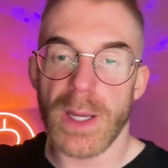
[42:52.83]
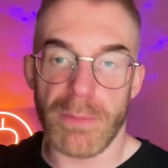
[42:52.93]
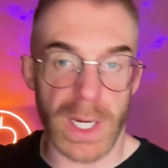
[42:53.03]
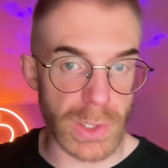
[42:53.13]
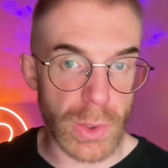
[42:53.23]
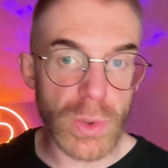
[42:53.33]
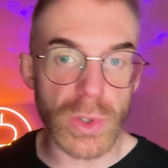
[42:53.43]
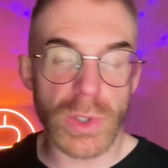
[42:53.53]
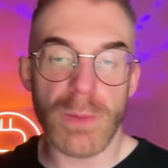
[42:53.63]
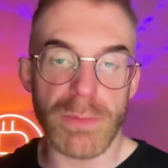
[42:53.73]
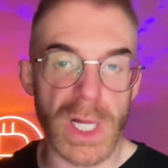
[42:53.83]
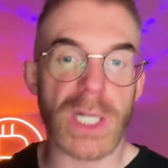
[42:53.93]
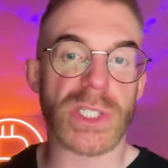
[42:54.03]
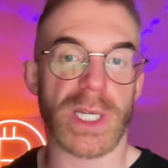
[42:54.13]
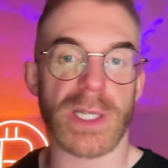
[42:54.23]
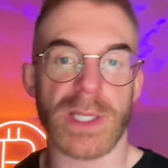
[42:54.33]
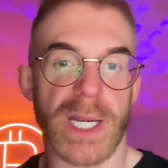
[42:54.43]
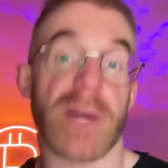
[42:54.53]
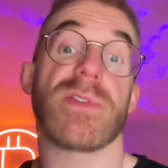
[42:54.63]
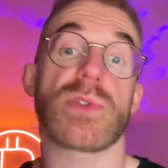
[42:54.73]
my local blockchain
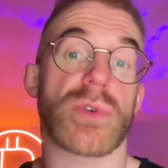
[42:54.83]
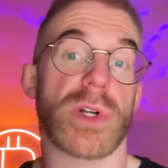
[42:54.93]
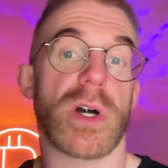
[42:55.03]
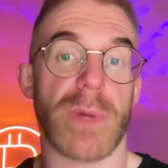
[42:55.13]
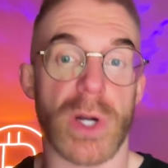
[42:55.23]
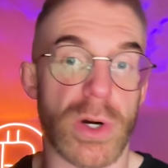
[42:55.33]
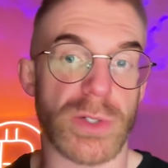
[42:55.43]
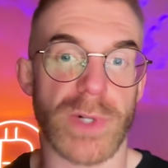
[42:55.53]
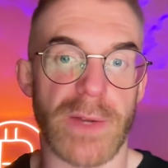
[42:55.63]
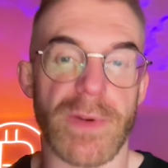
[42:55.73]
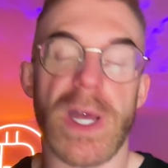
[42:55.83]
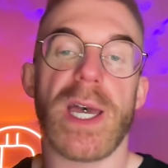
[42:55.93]
that I've stored on my hard drive.